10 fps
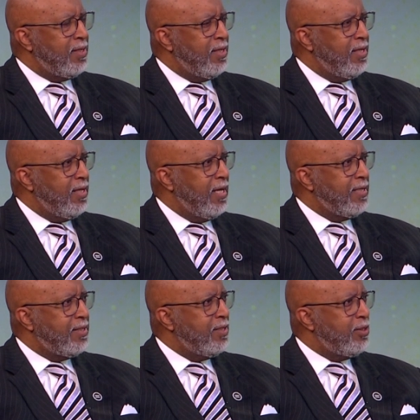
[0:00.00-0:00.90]
and it
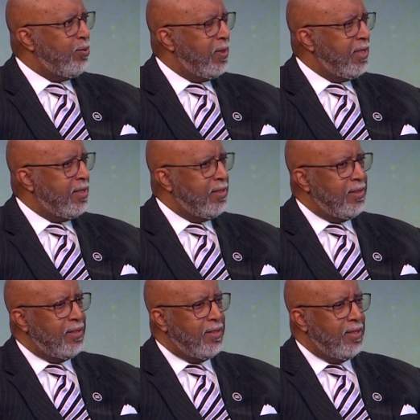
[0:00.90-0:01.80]
accentuated
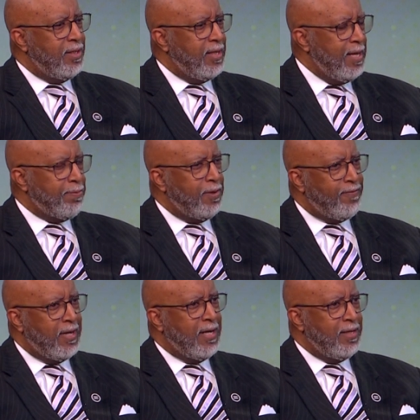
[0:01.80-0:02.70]
and, uh, and
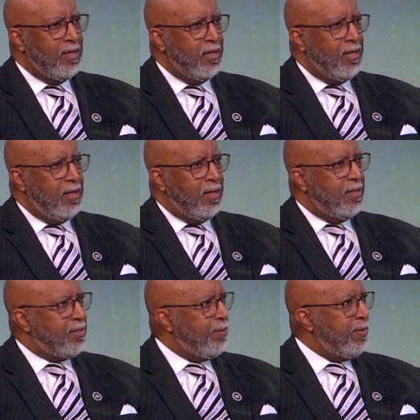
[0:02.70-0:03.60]
amplified uh, so